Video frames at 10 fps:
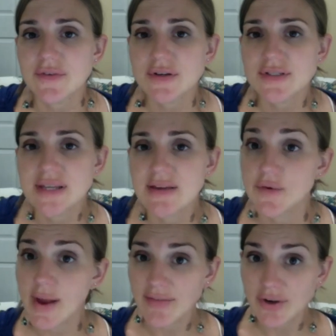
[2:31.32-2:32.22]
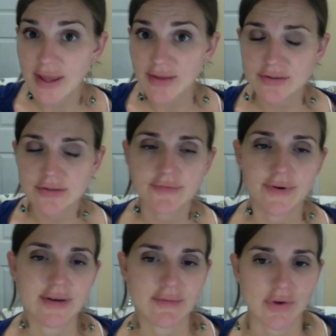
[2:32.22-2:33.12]
first thing, if you have your calendar in front
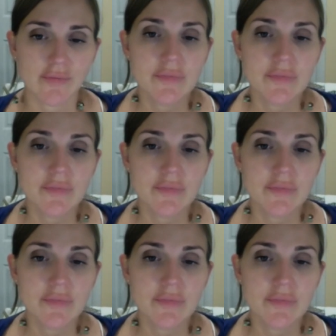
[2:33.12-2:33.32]
of you,